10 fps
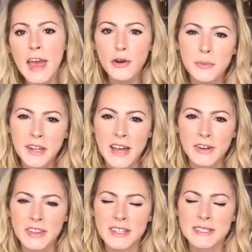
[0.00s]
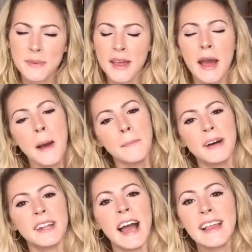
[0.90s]
It would mean everything to me,
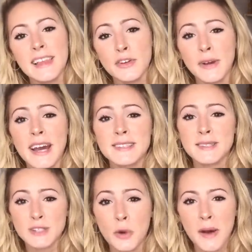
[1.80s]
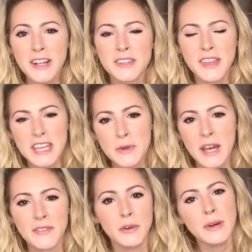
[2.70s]
but I love you guys so much. Thank you
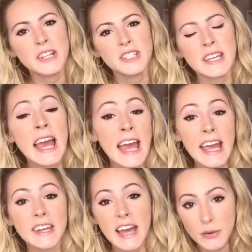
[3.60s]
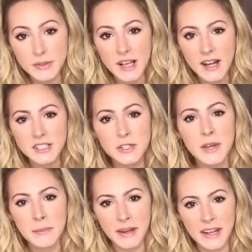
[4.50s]
again for watching, and I will talk to you
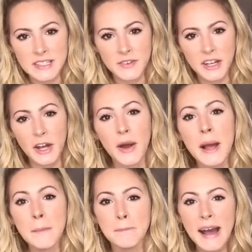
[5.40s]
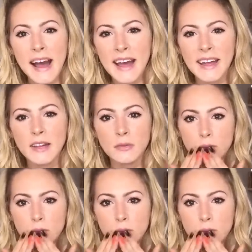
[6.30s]
in my next video. Bye!